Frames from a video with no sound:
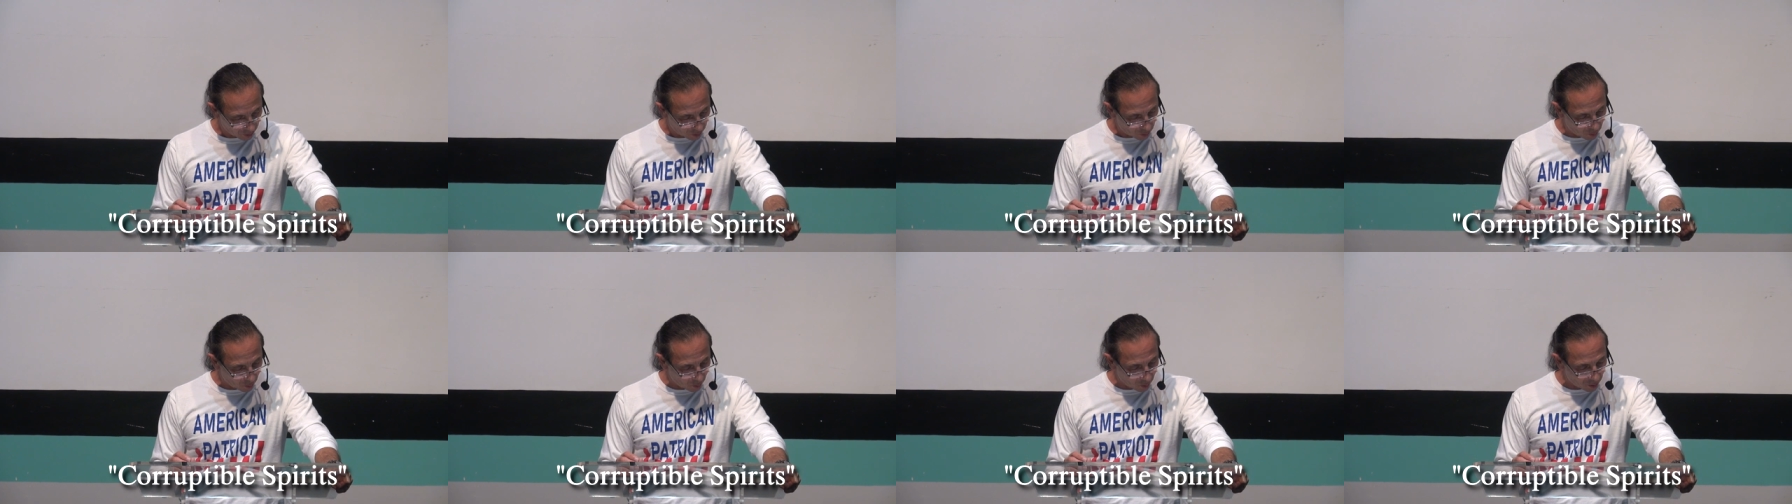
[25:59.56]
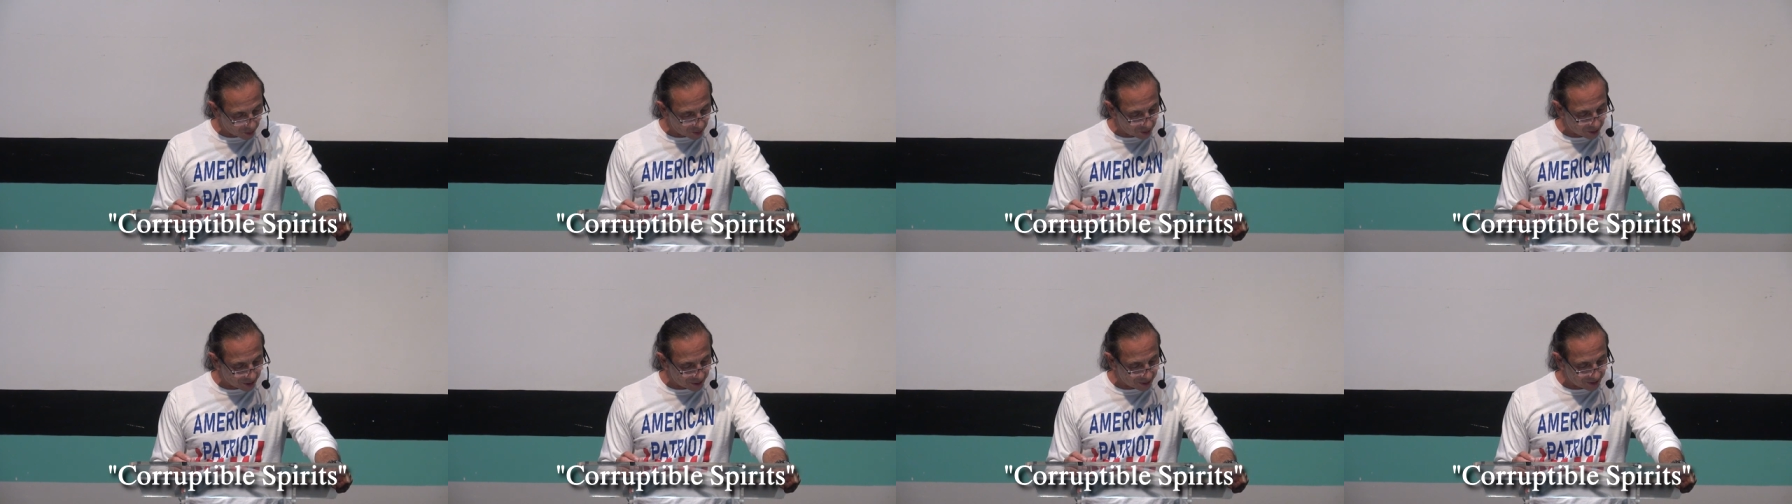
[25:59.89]
nor
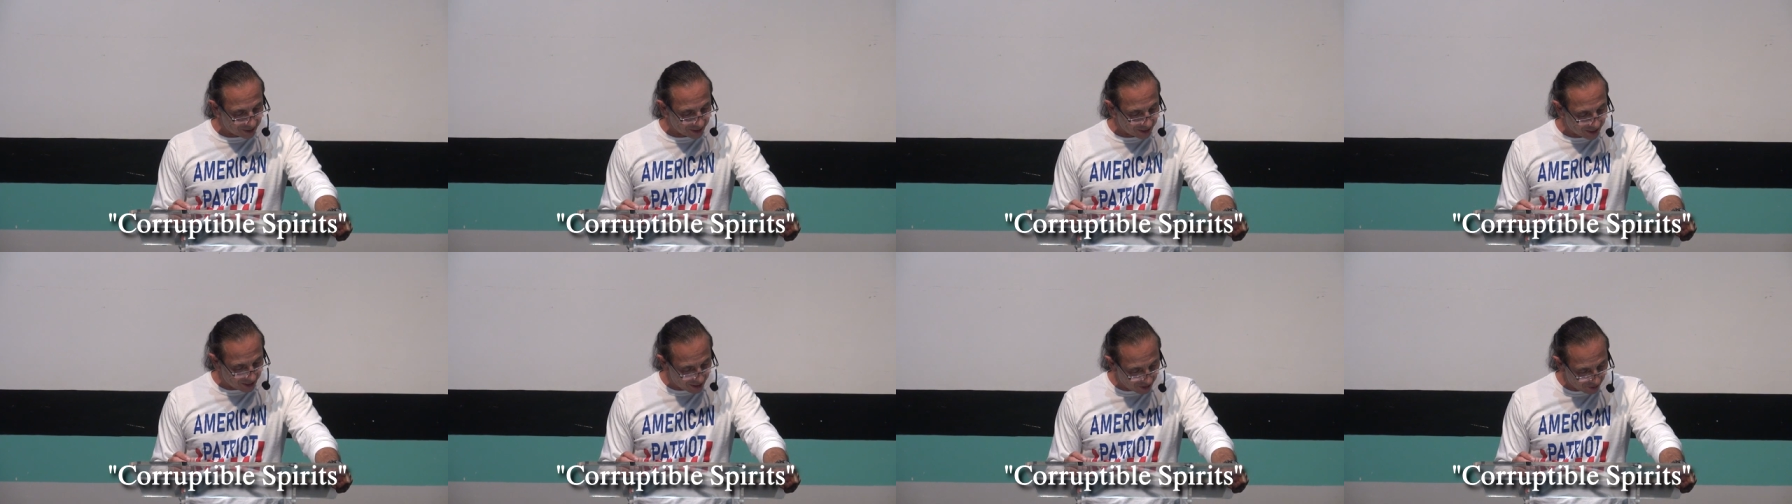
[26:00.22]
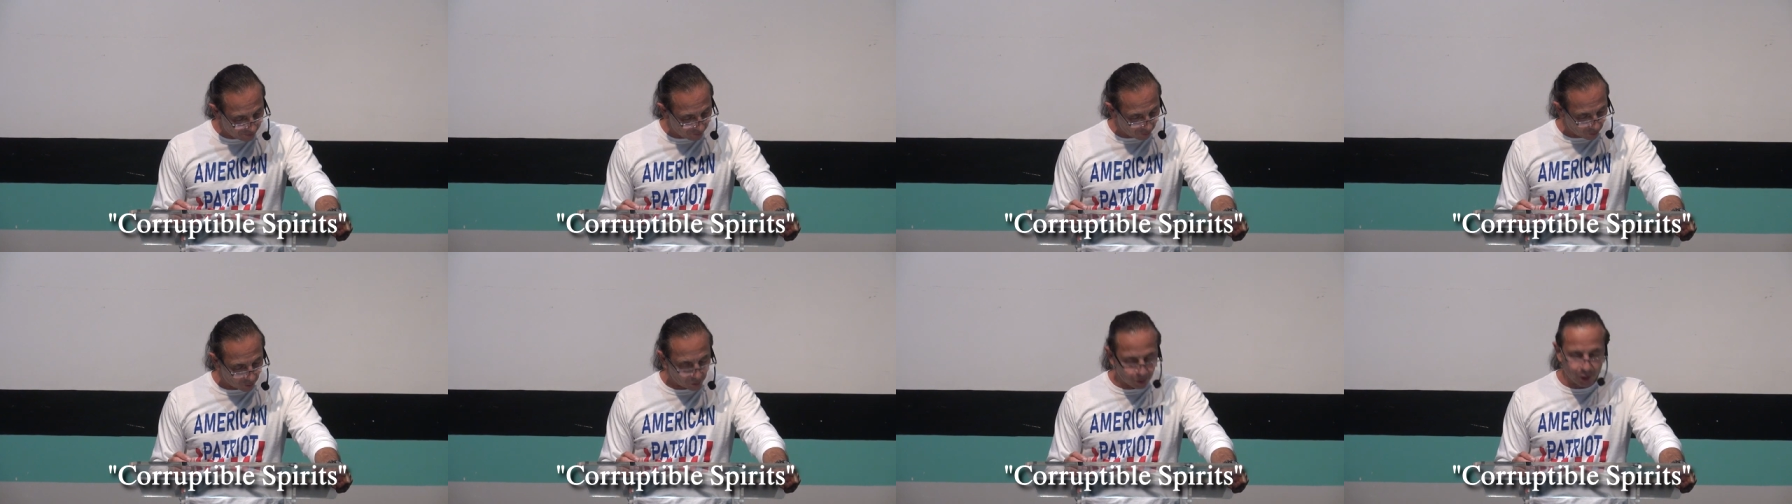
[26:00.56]
does
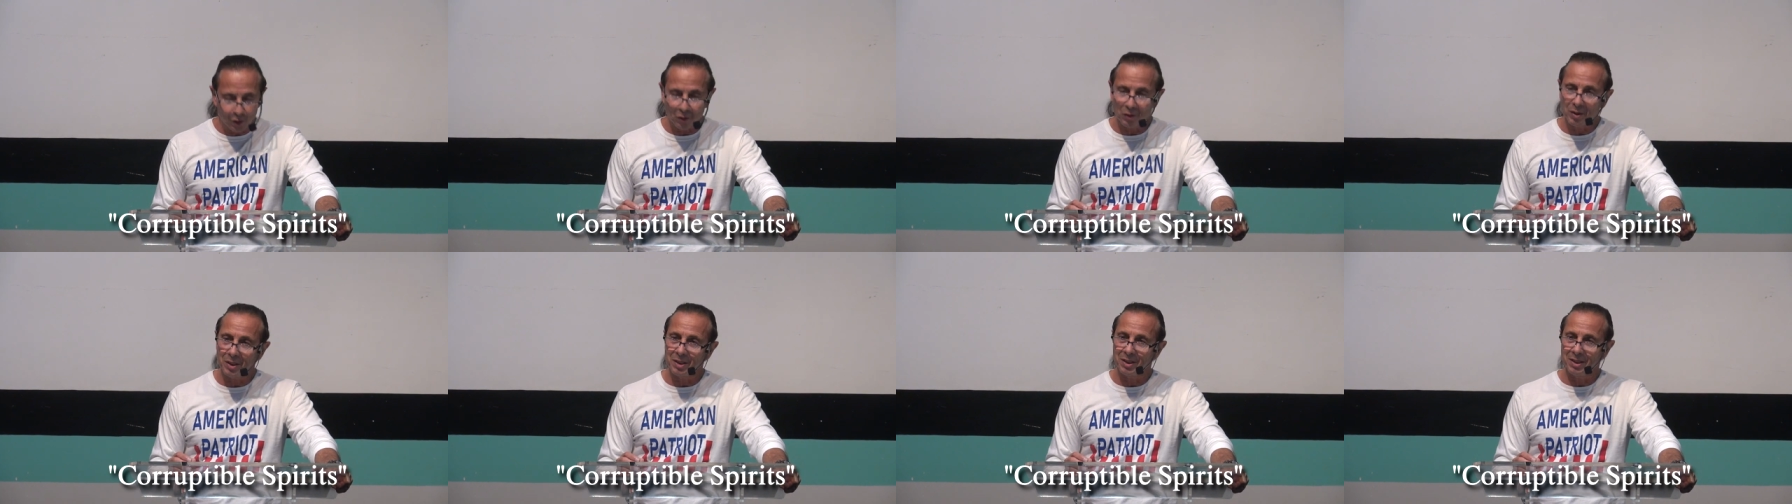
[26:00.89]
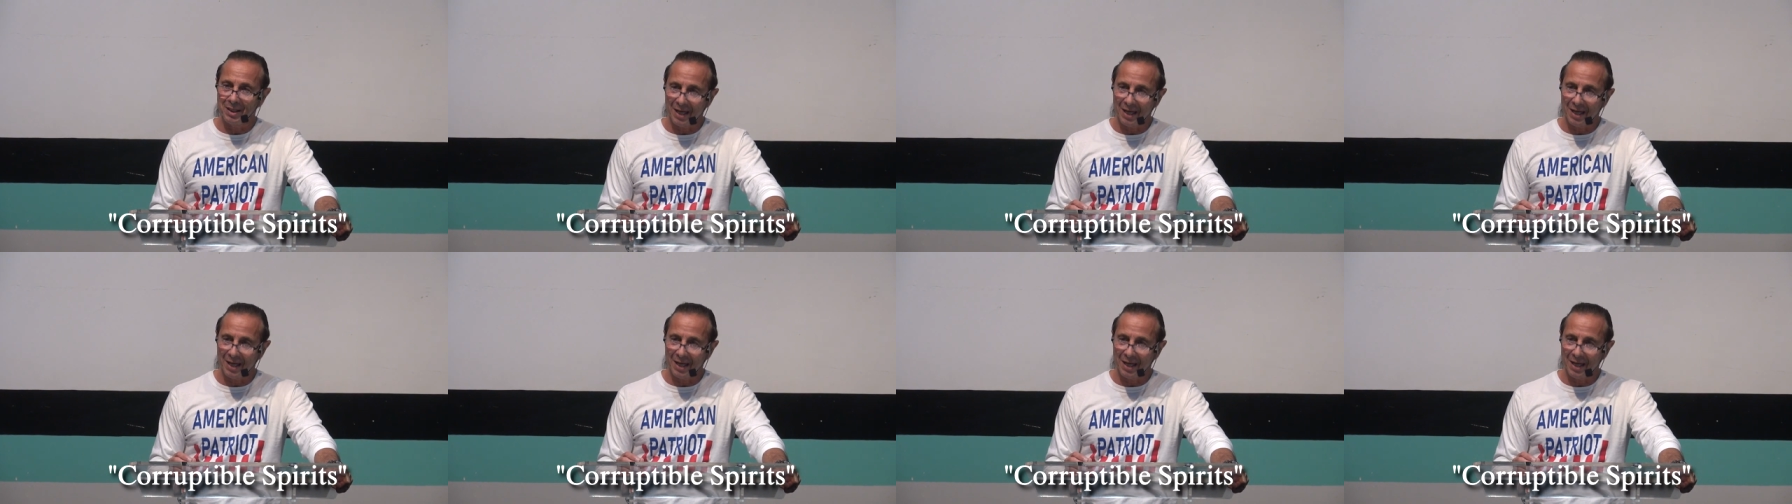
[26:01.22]
evil to his